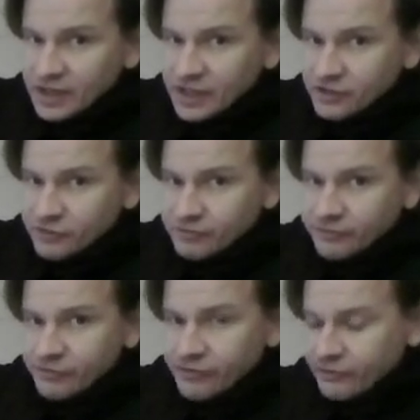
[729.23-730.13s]
as
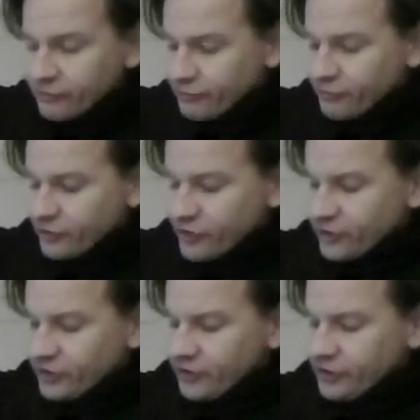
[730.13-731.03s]

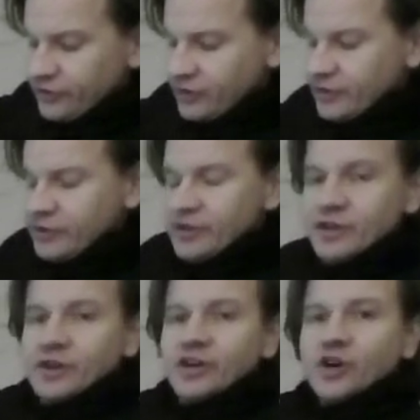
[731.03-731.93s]
far
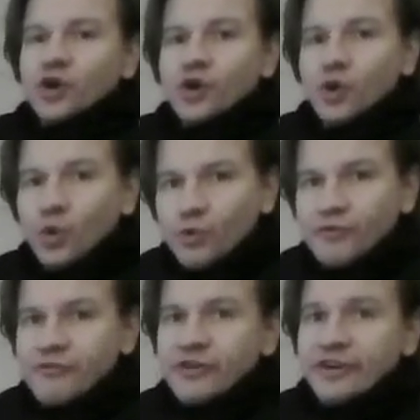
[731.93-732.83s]

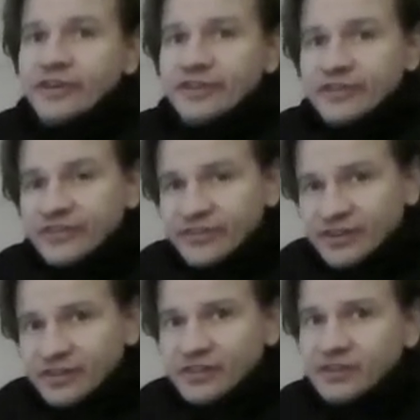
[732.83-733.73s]
over
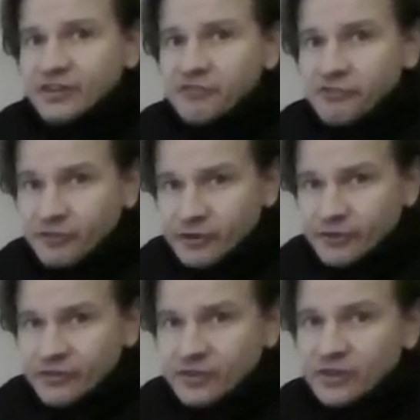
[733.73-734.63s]
center
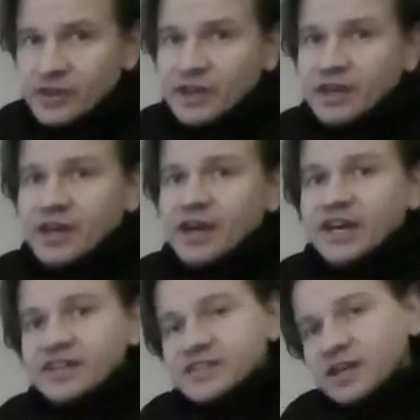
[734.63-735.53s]
front
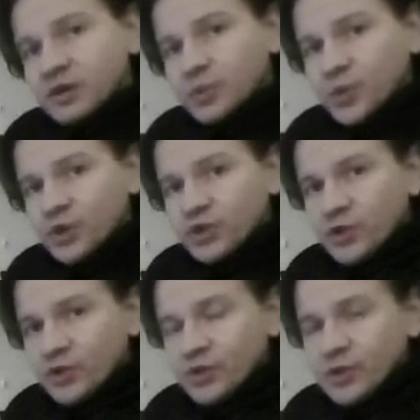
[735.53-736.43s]
as I want
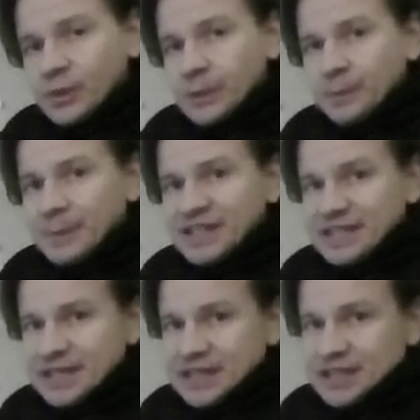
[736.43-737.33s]
my
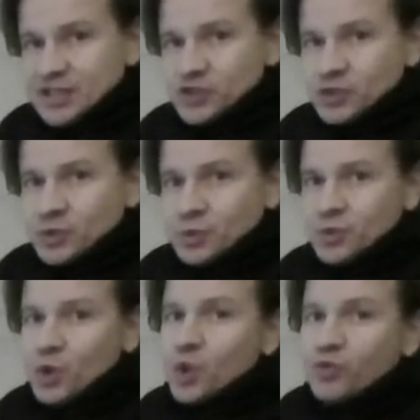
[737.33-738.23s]
jacket to
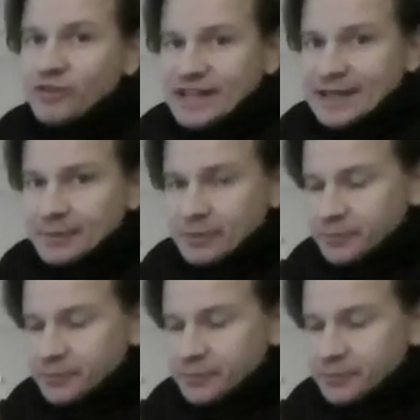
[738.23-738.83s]
overlap.